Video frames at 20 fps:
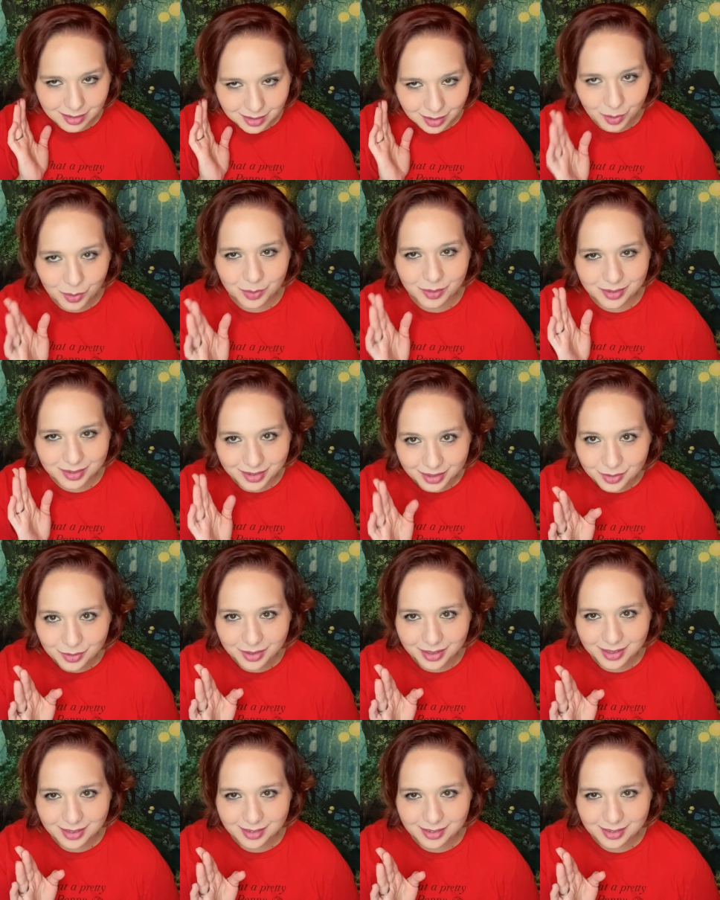Don't do
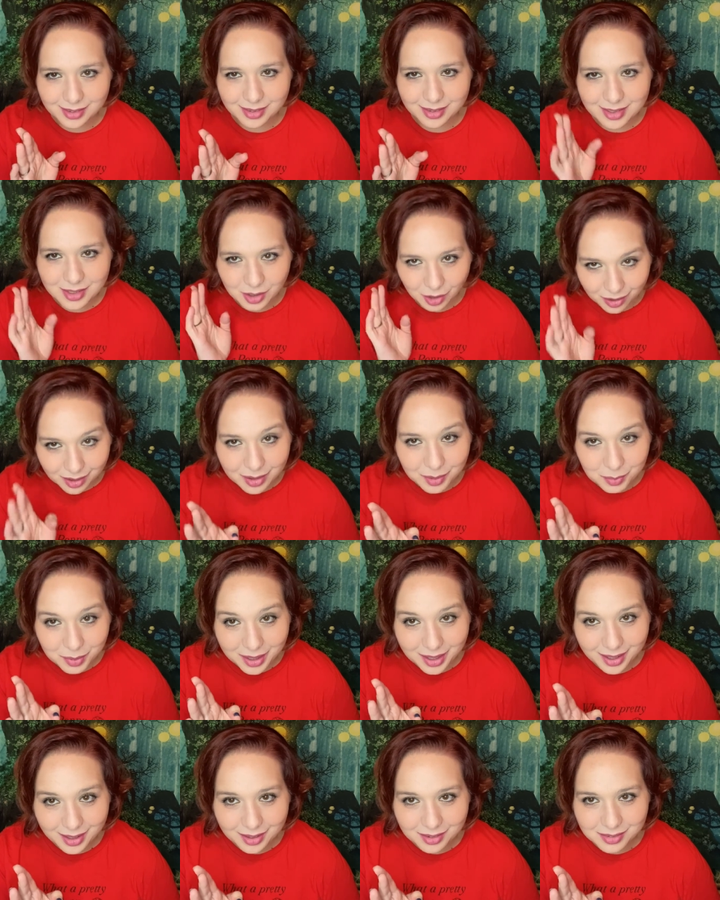it. Start at the
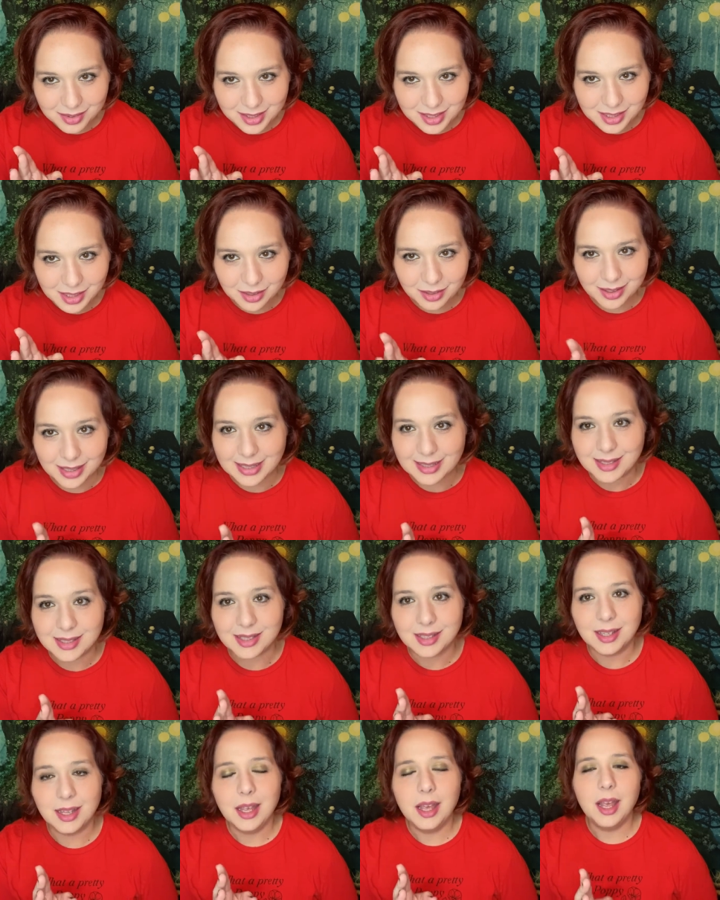beginning of the
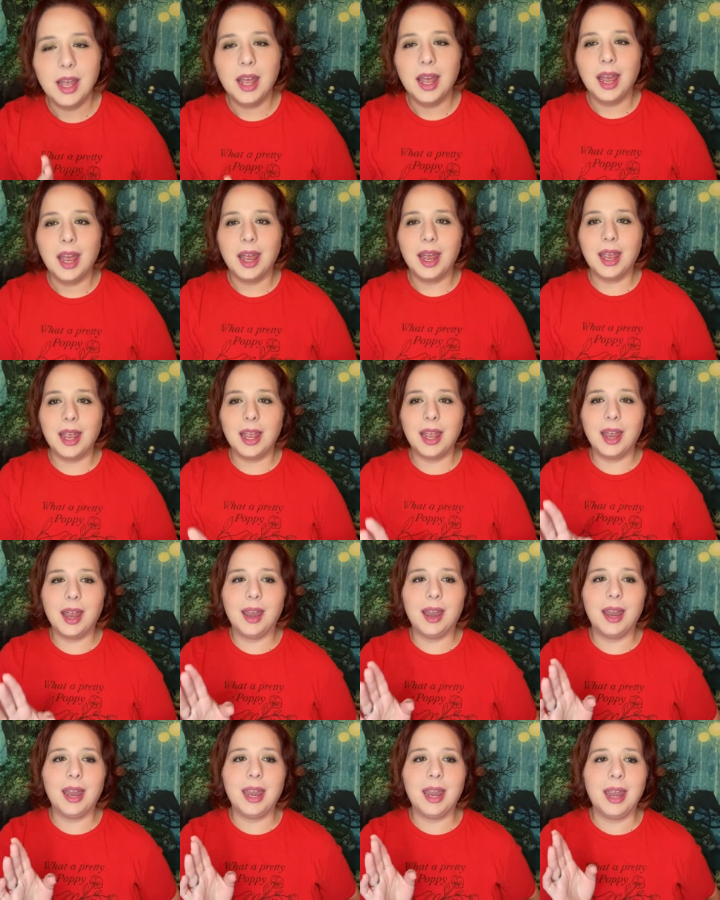series
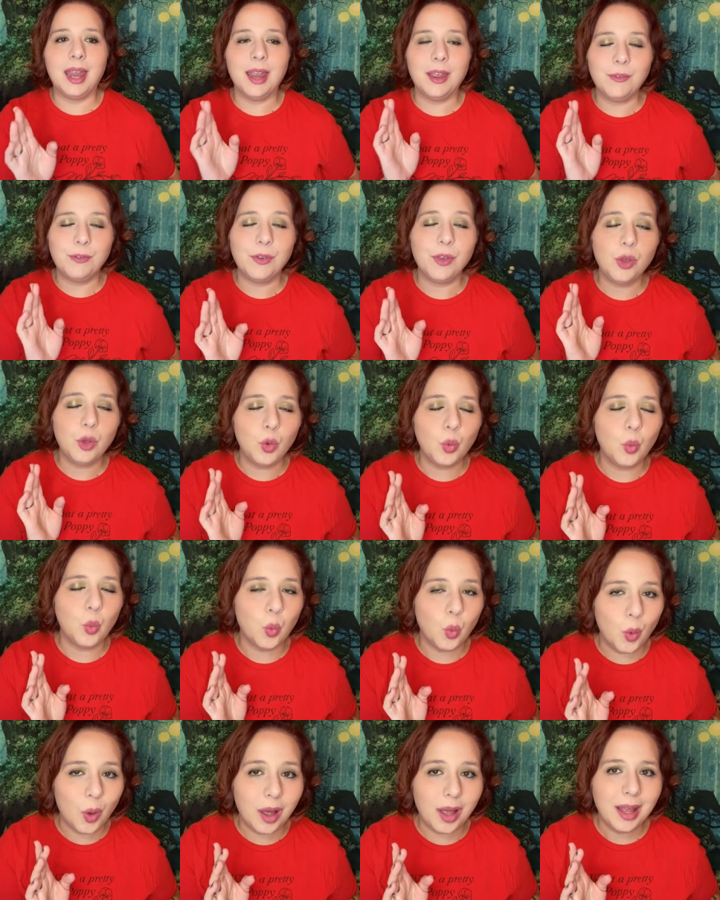if you
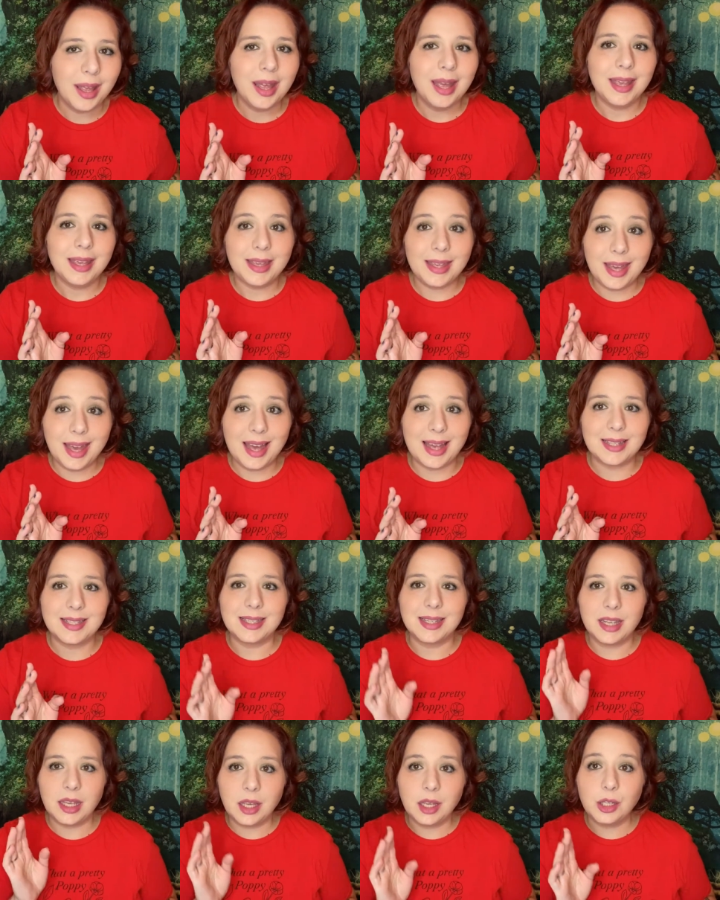want,
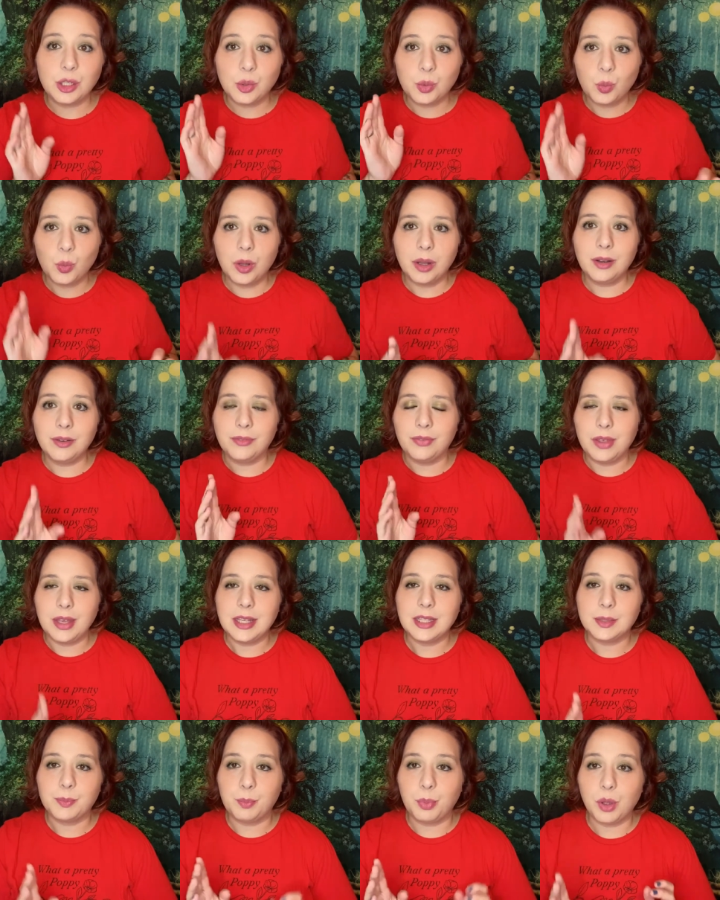yes, each one of
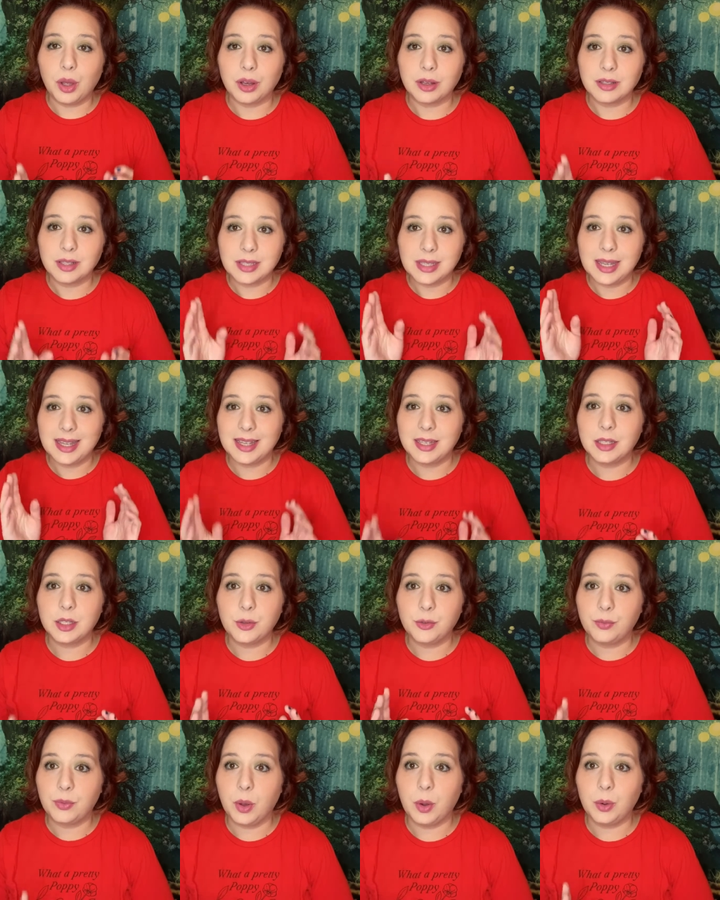these books is
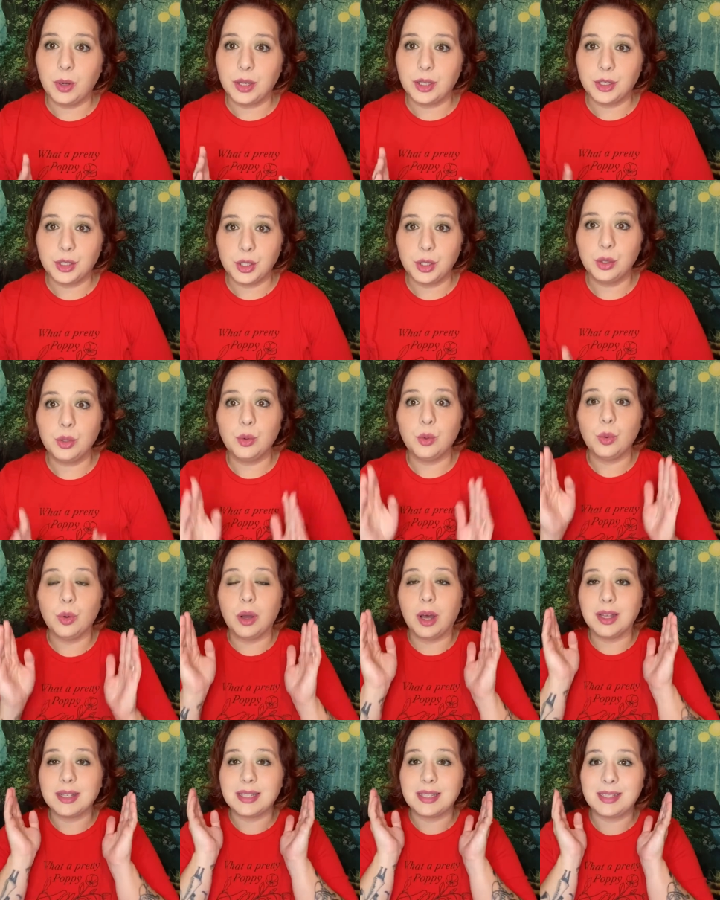devoted
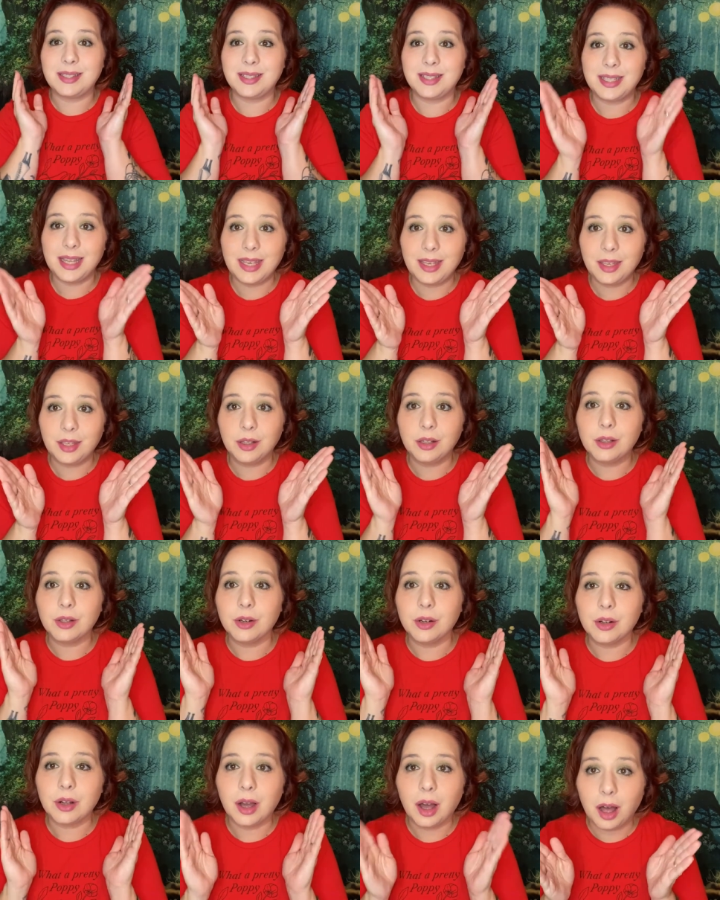to a
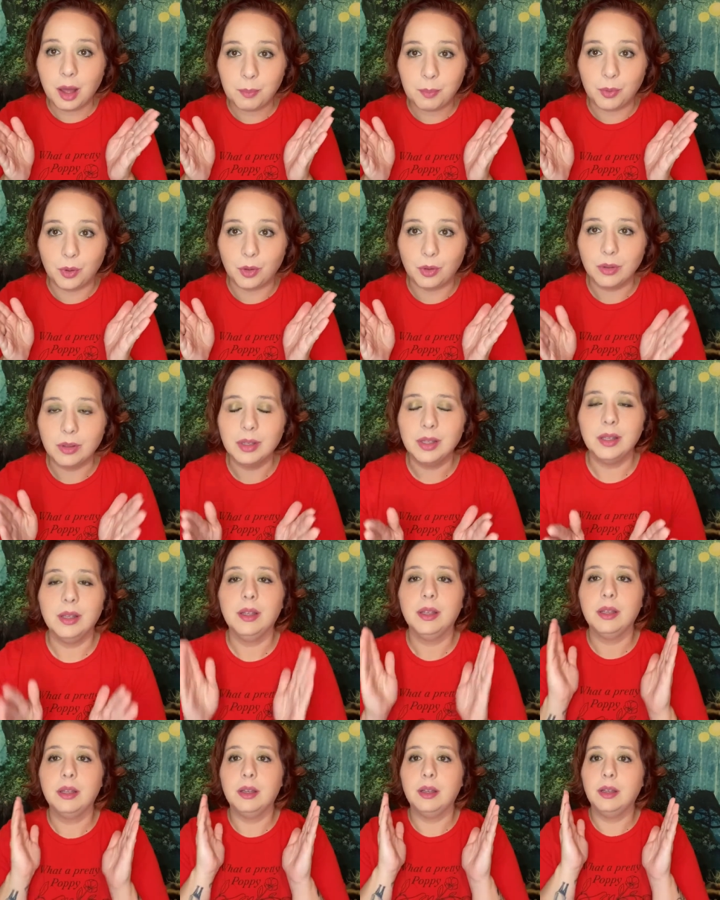singular couple.
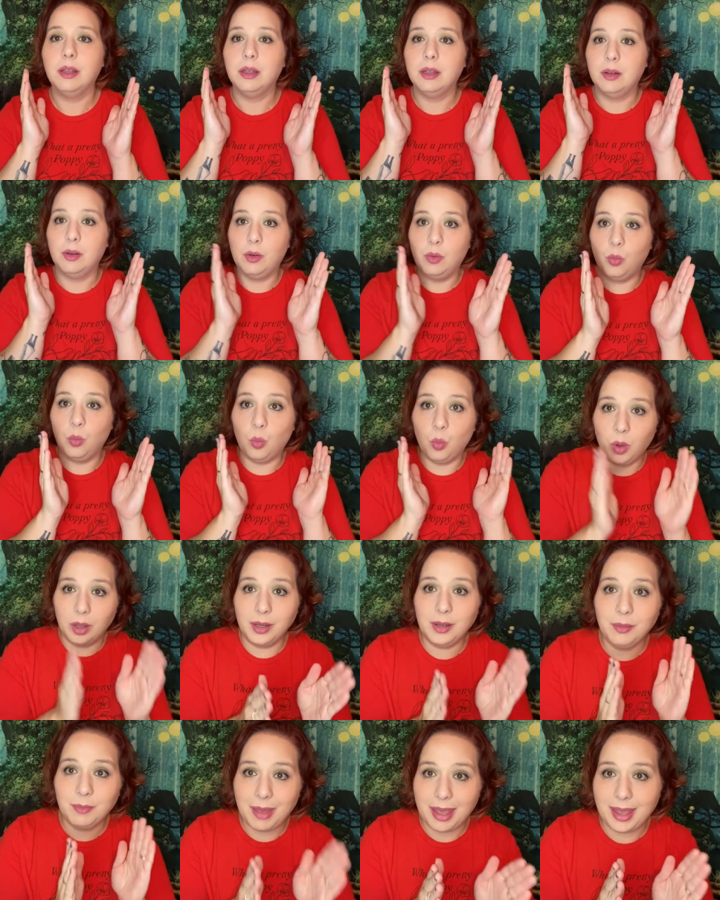One